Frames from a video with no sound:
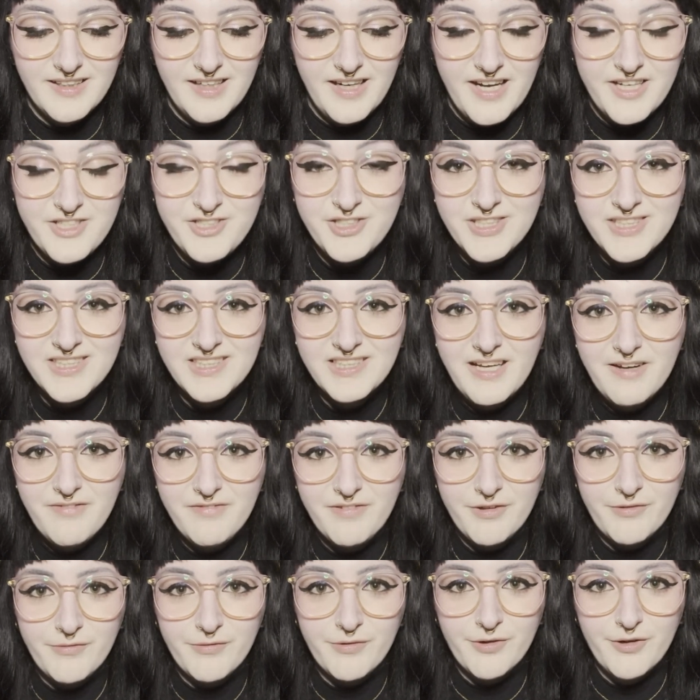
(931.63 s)
I just
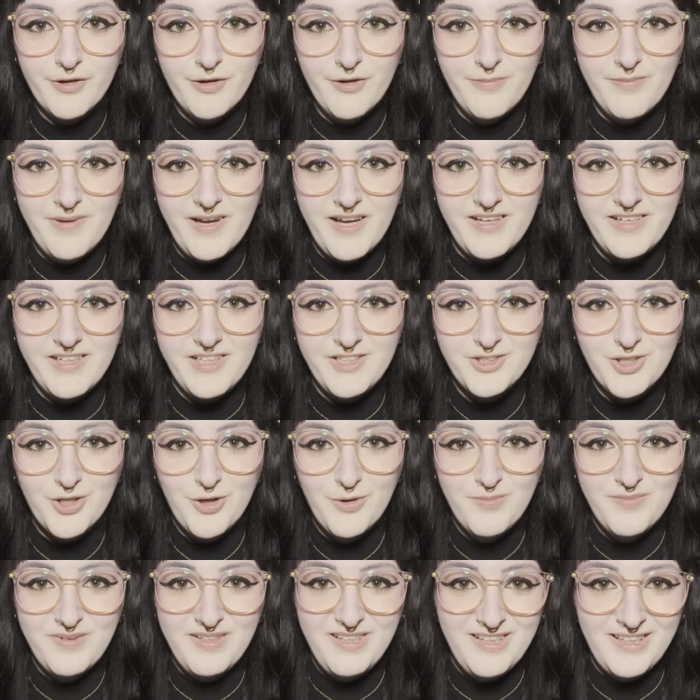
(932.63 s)
left the room and he
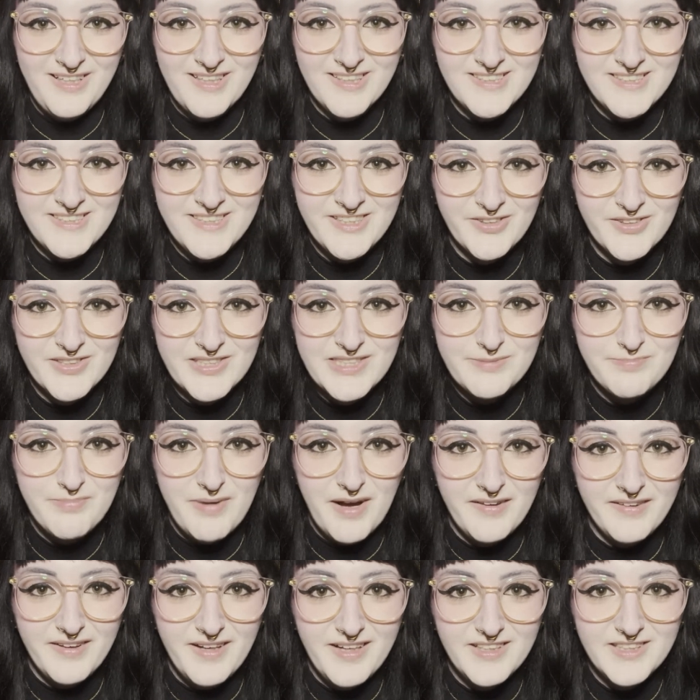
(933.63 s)
told me he could still
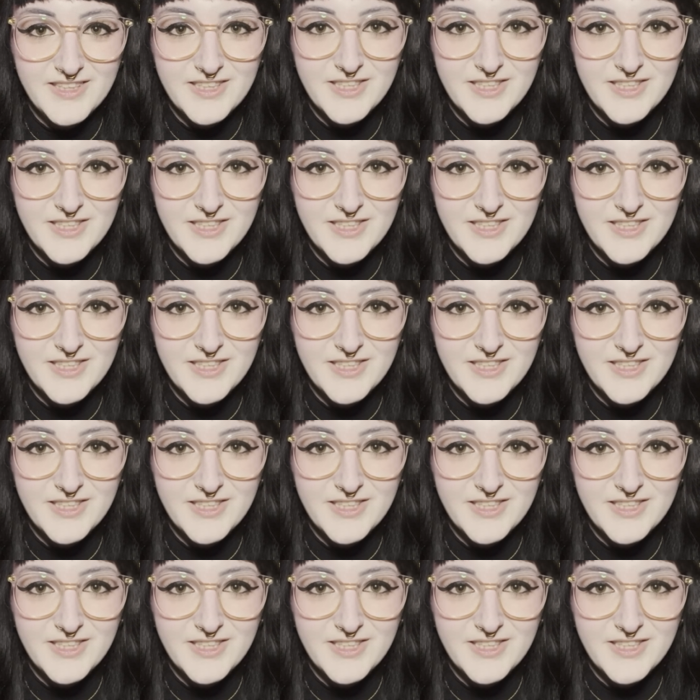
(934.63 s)
smell it,